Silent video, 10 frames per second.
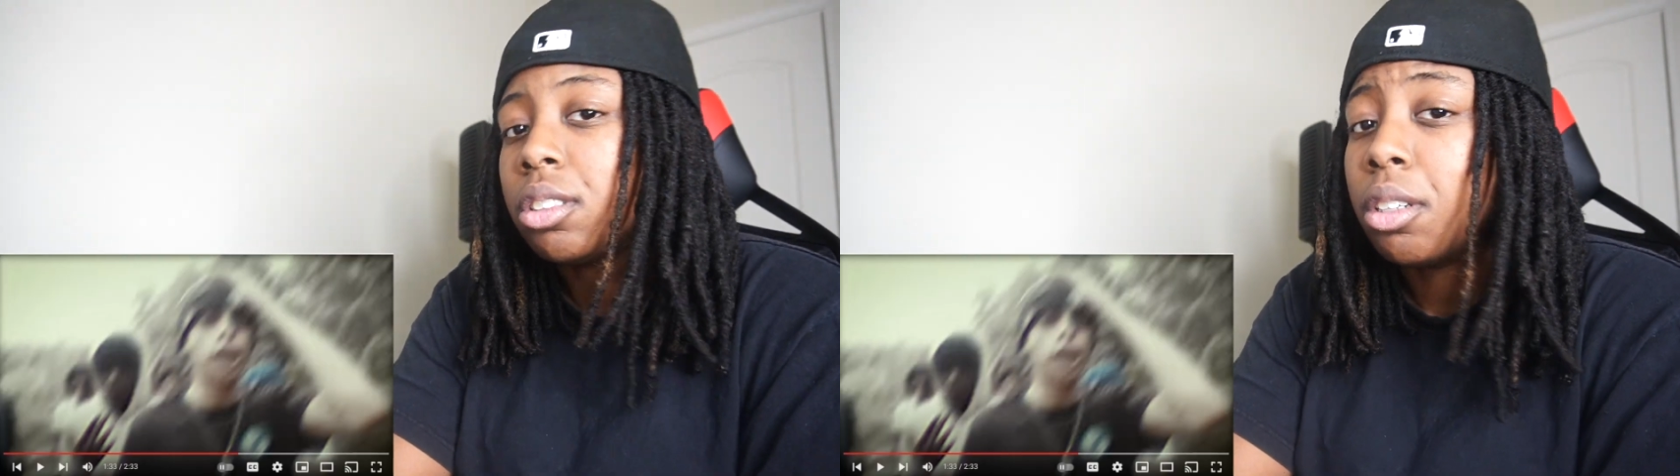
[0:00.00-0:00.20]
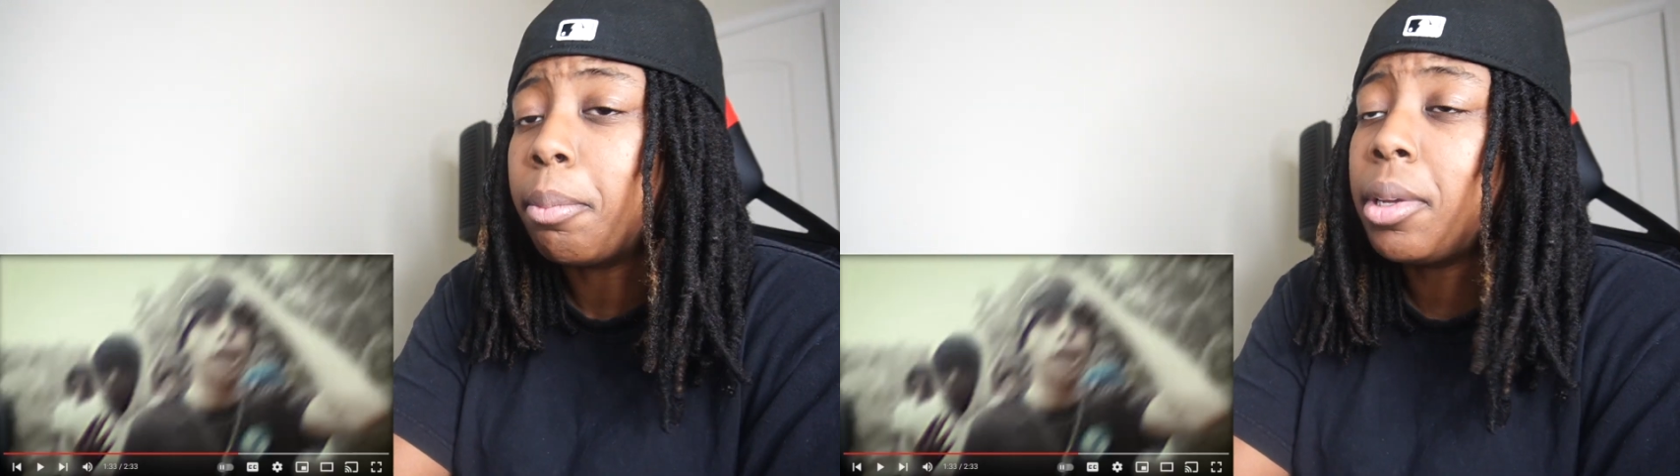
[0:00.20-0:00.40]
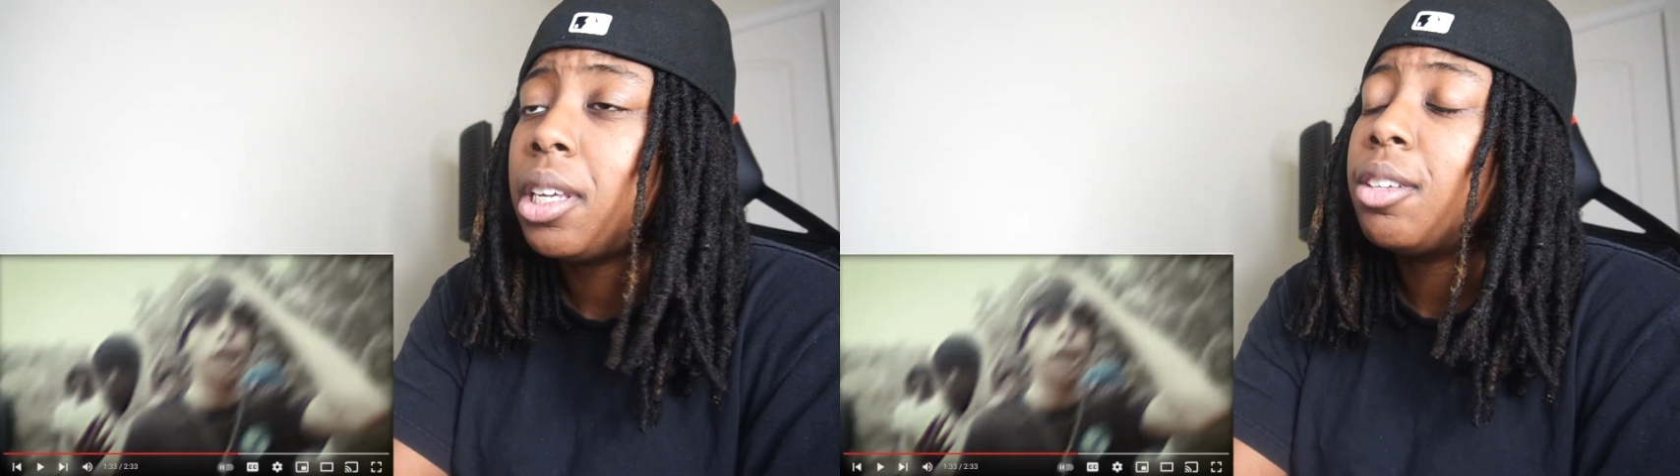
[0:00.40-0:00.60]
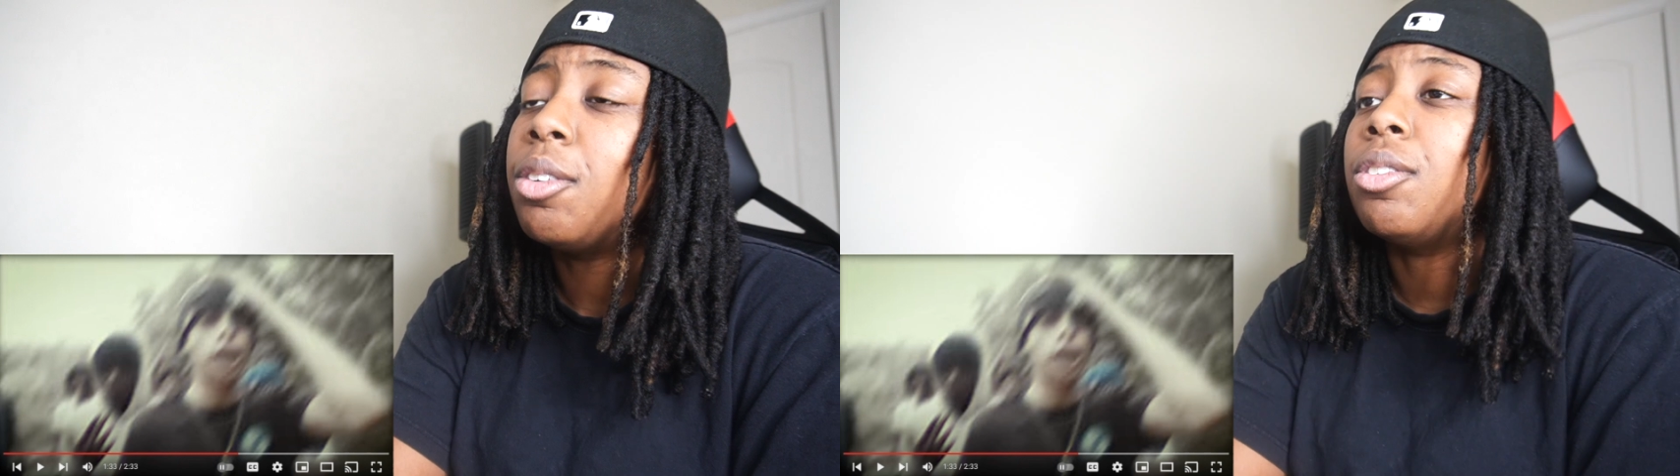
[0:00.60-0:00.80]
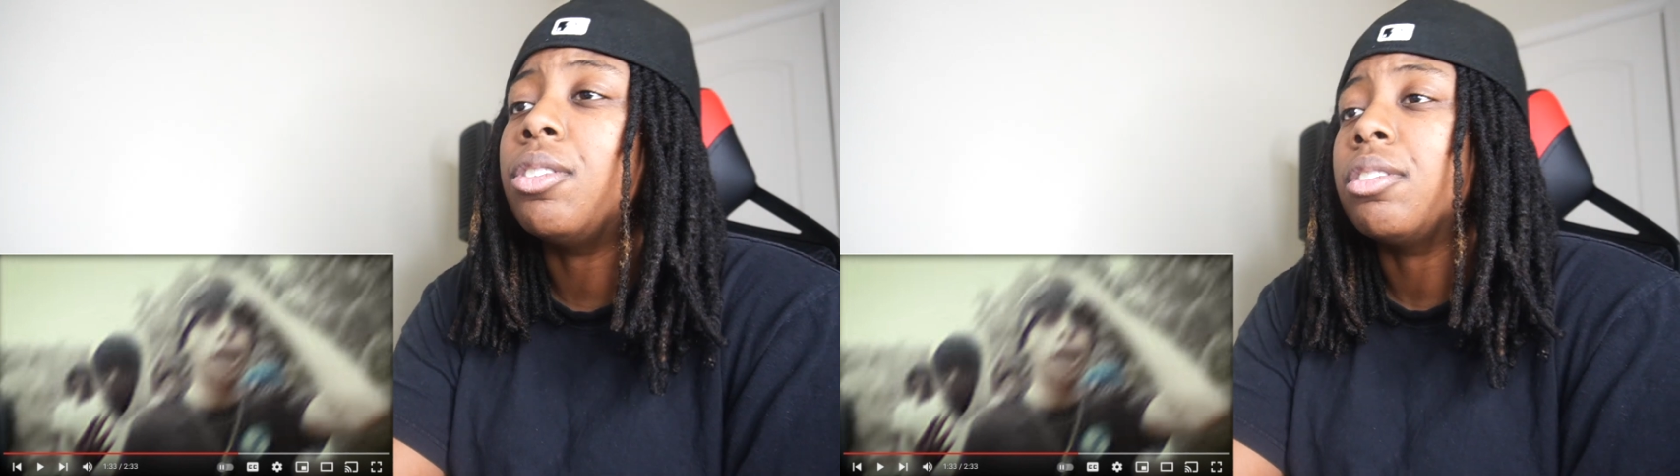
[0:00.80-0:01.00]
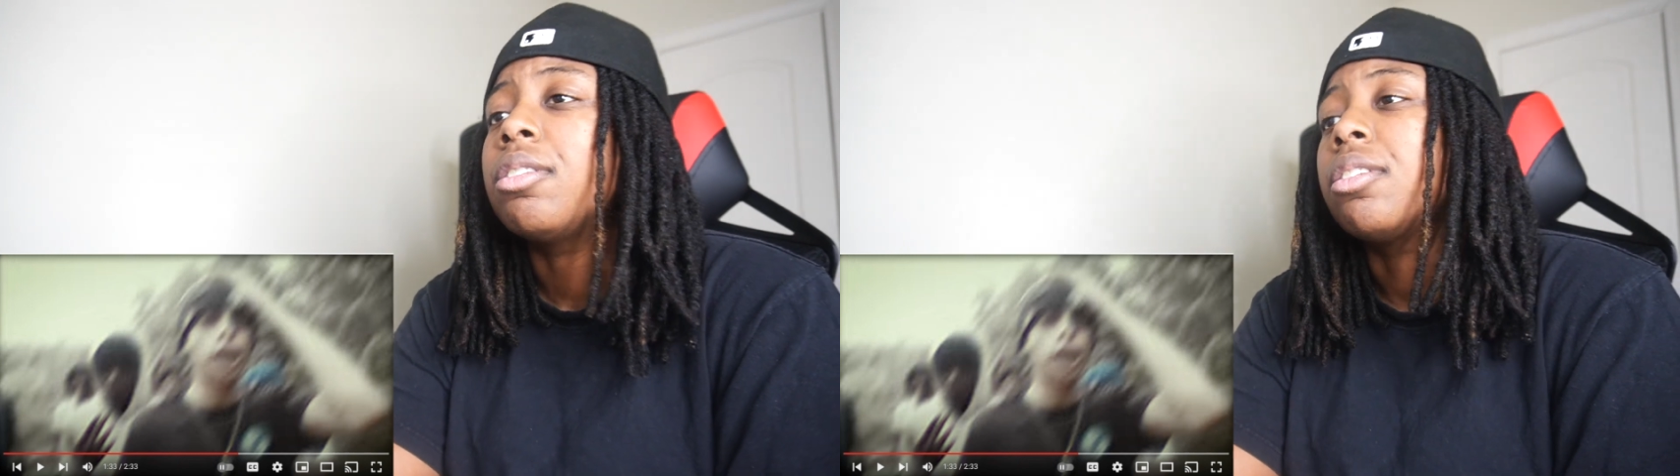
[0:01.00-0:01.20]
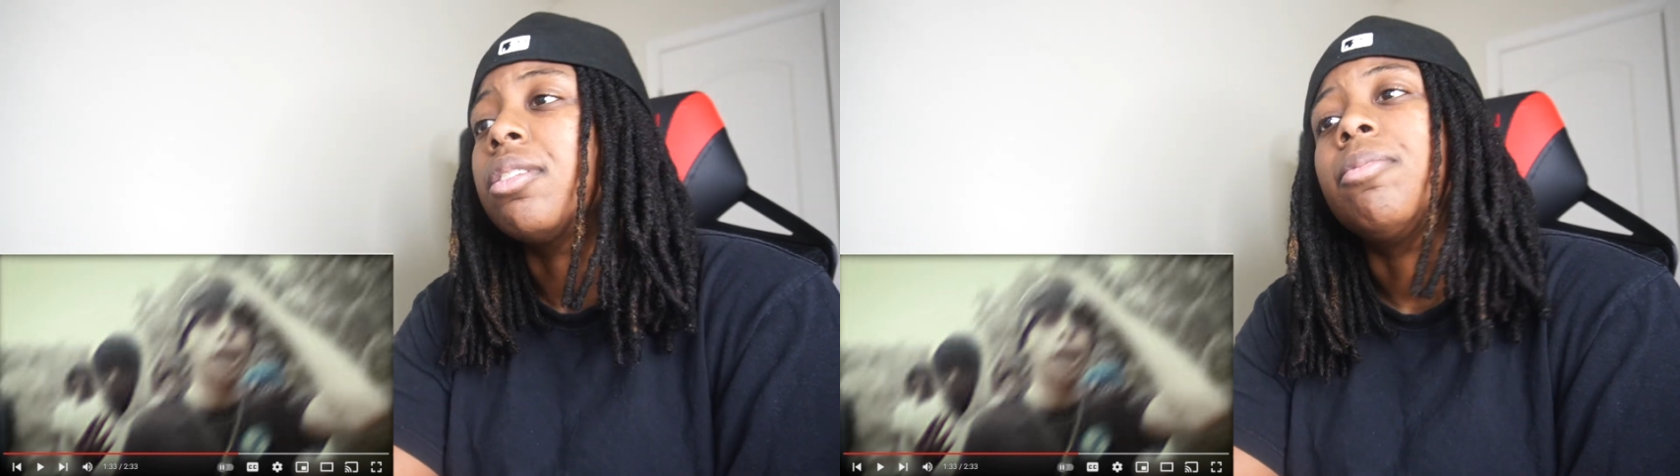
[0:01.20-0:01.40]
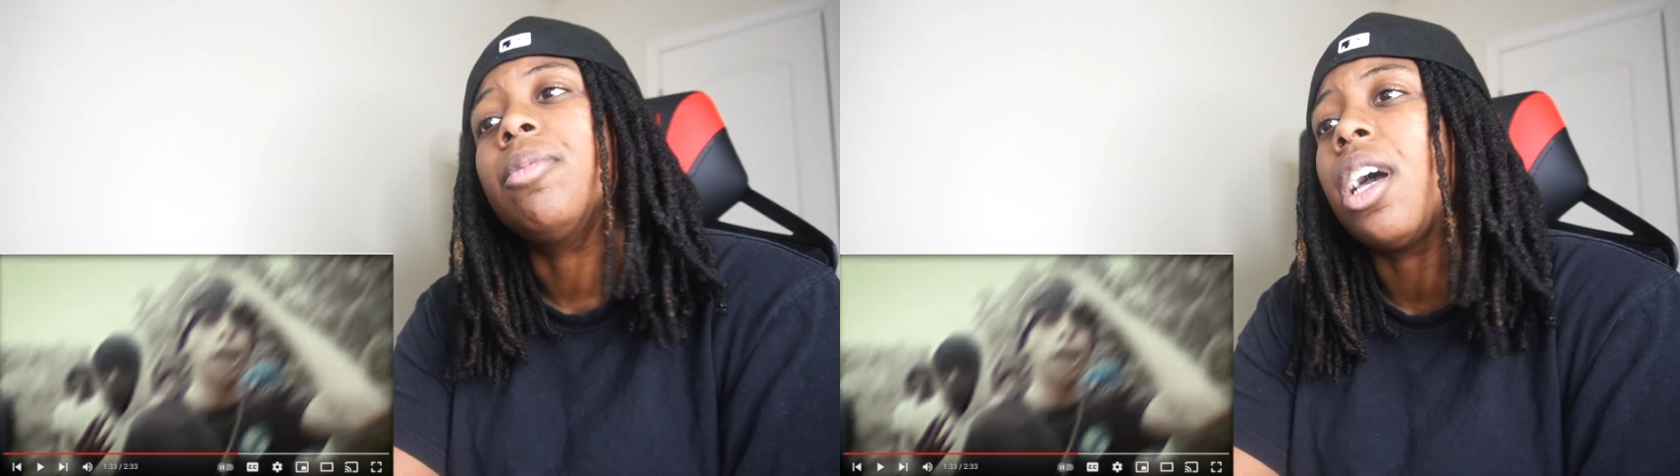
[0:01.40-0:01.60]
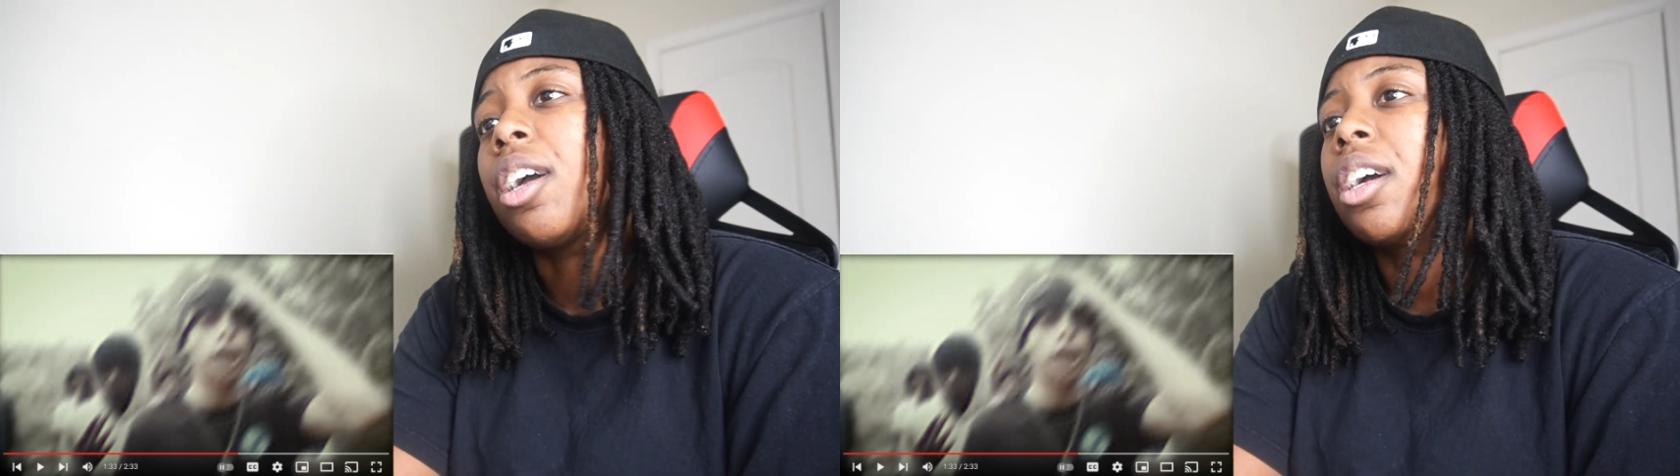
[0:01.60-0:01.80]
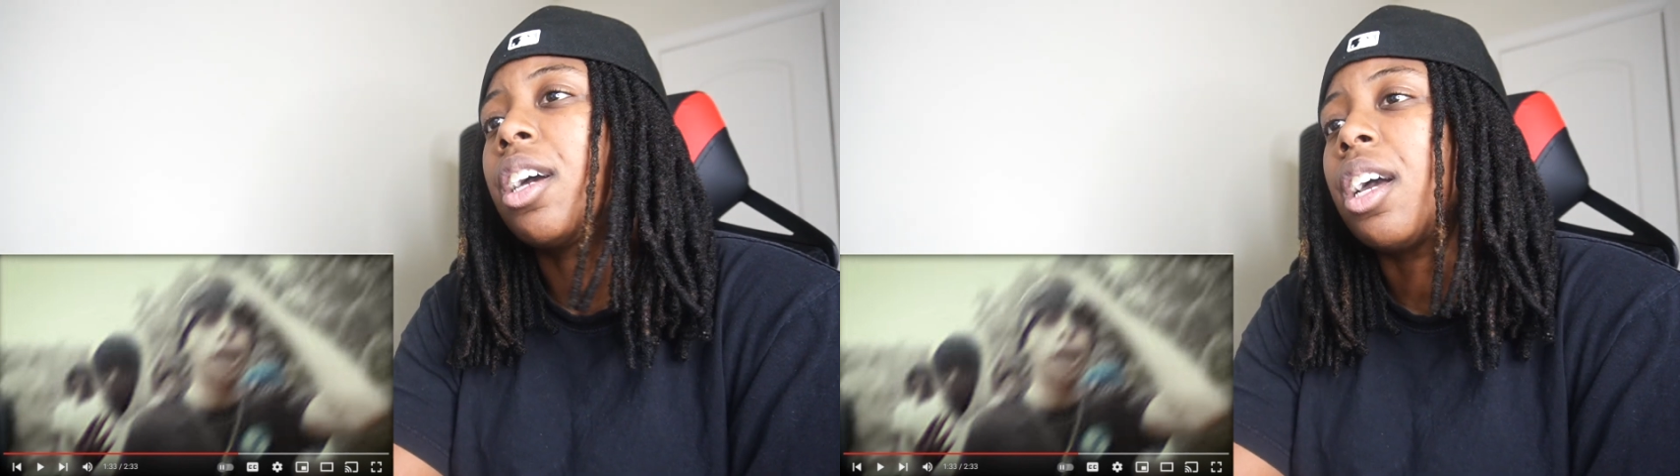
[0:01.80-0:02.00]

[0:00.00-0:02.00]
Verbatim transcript: The beat going. Not I,